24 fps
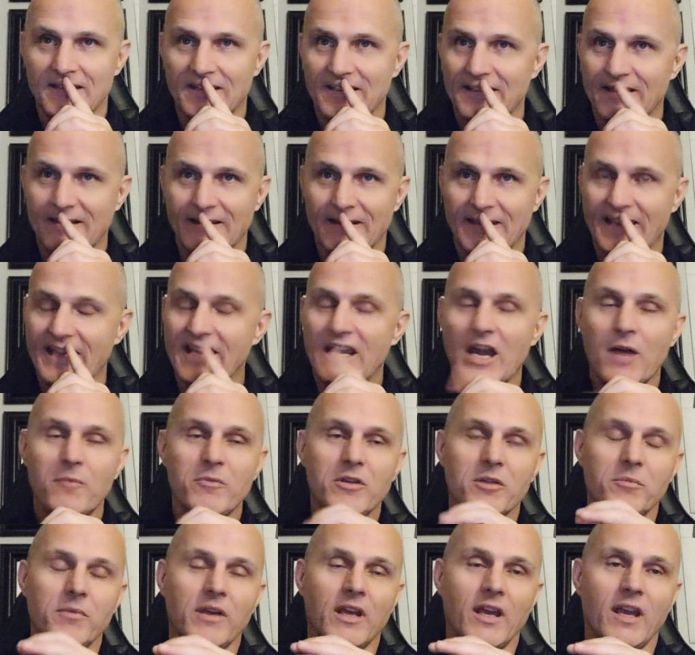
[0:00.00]
they come to
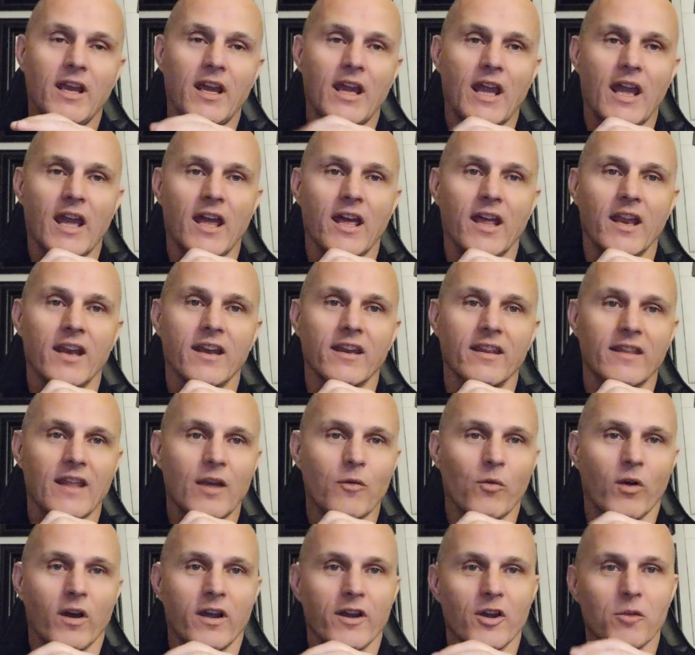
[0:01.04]
me and they
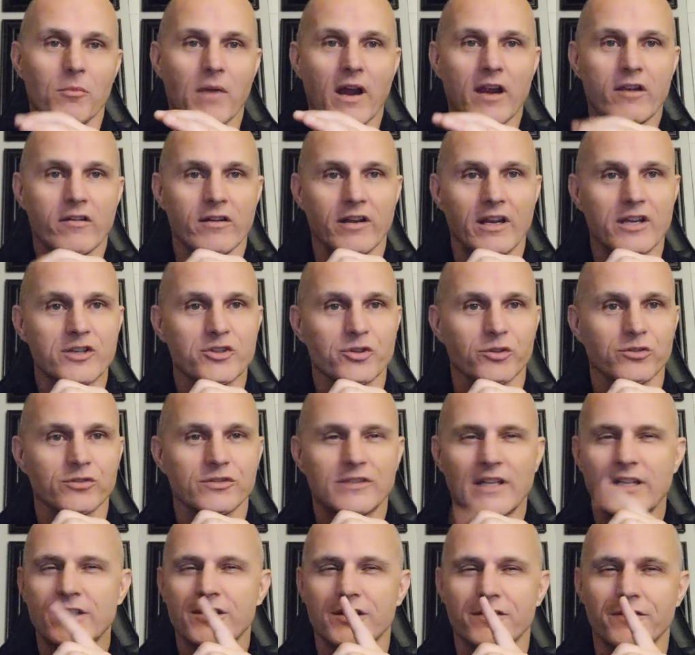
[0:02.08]
want to know my credentials.
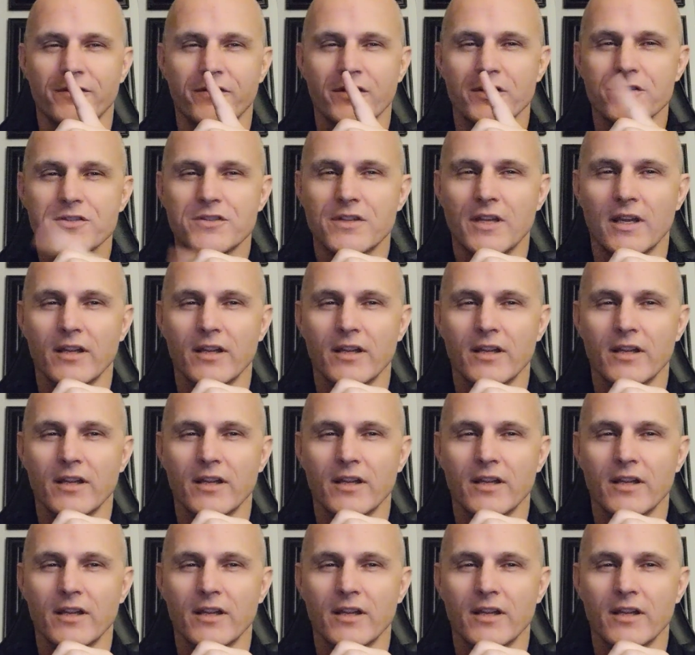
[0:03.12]
That's the first thing.